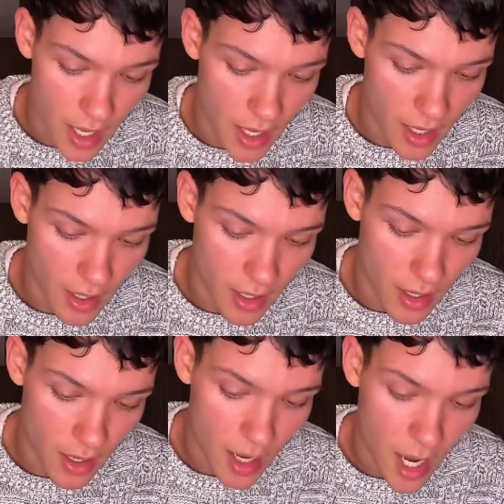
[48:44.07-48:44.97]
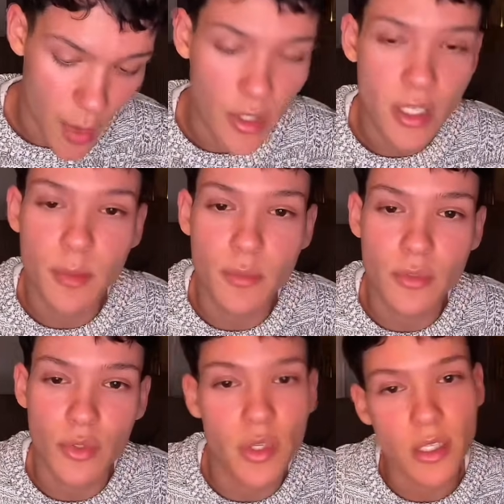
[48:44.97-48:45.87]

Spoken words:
and I want to keep